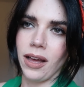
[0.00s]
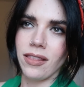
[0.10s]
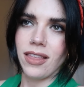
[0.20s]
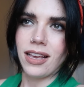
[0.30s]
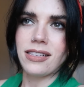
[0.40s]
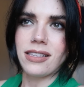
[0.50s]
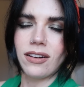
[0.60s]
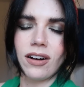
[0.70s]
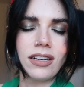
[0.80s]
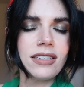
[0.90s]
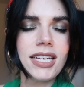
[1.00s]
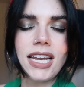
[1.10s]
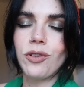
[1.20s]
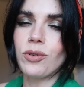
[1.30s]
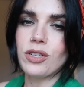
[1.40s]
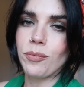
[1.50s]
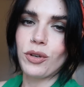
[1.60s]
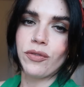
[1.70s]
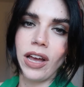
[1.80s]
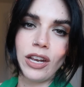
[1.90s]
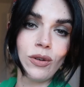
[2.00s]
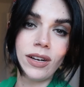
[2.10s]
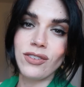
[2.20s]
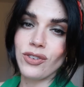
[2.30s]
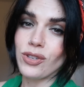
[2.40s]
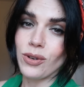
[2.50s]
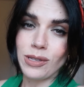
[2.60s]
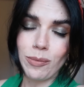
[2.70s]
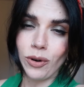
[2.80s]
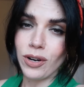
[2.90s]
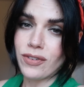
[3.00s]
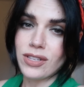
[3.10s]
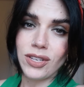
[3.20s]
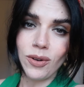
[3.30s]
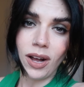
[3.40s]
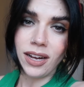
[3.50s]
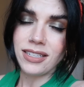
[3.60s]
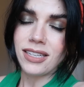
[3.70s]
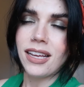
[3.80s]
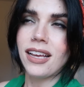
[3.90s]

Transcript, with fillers: and things are continuing to move and you guys are so supportive and so kind,